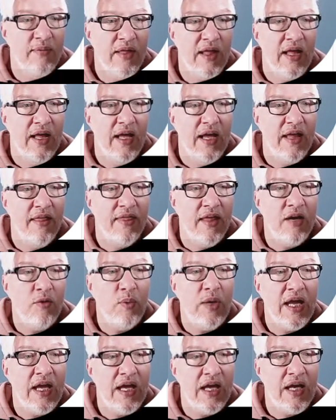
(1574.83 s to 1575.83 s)
then we
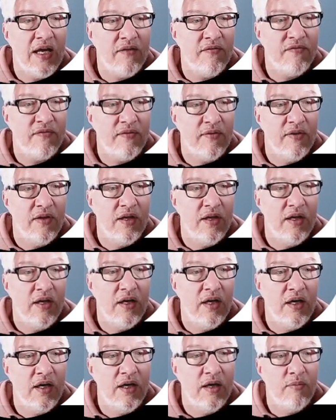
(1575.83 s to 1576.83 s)
have, um,
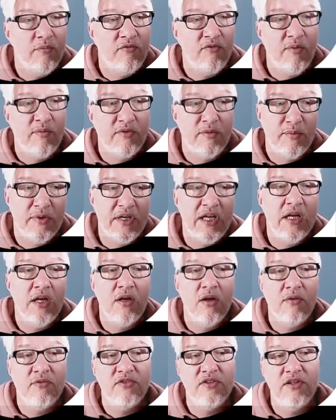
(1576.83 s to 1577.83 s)
from the beginning of these
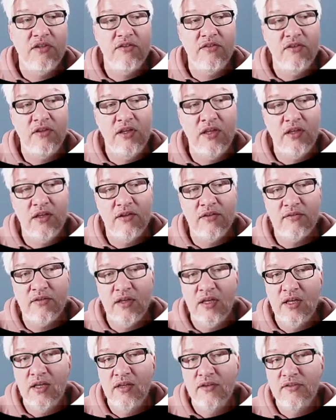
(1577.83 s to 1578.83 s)
years, the
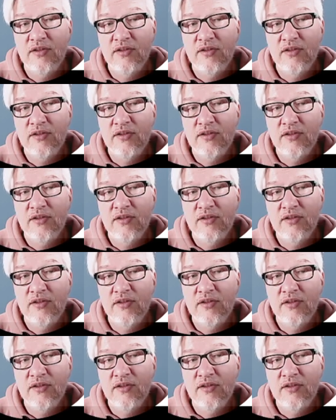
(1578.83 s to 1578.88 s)
instance